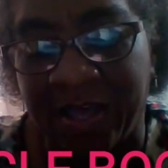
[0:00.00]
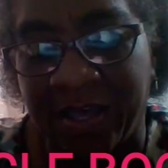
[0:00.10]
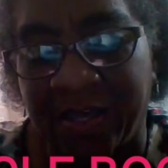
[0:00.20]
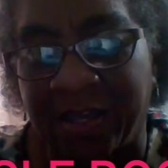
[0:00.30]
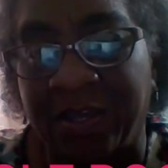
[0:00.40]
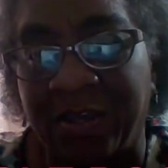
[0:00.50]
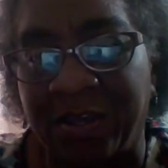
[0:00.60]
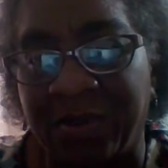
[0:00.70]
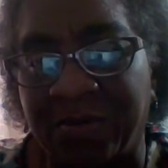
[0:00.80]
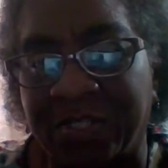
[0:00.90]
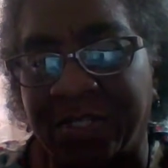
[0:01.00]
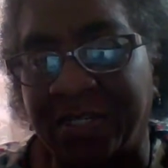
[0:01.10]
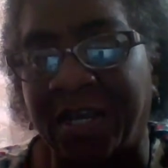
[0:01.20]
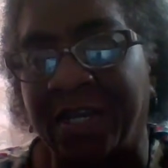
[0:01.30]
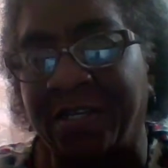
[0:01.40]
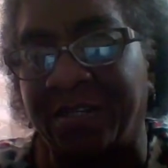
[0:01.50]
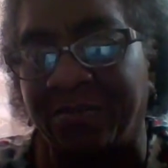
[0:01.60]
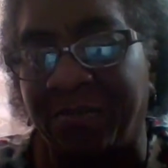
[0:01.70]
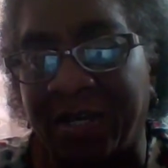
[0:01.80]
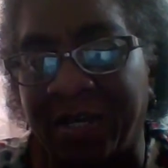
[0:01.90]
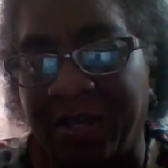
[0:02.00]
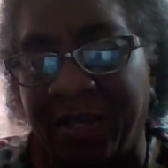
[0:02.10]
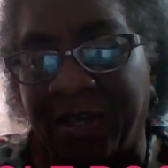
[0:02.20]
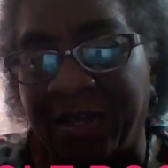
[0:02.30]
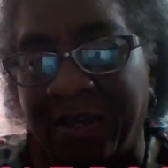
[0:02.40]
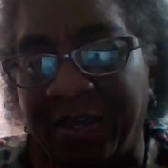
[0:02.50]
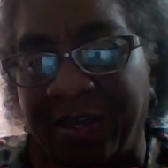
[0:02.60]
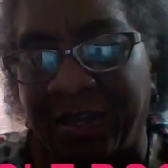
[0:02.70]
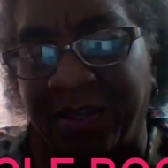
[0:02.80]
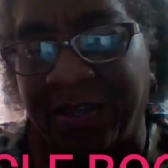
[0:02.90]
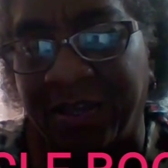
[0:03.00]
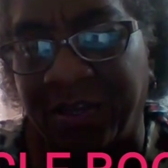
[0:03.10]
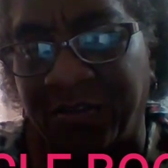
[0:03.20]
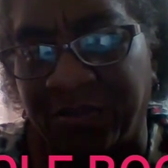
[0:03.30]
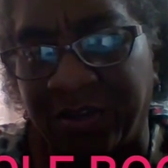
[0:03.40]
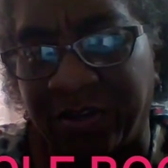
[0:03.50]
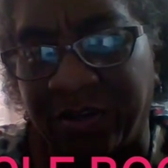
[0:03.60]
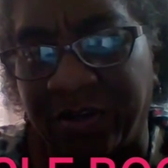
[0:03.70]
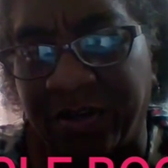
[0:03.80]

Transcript: I was tagged by Adrian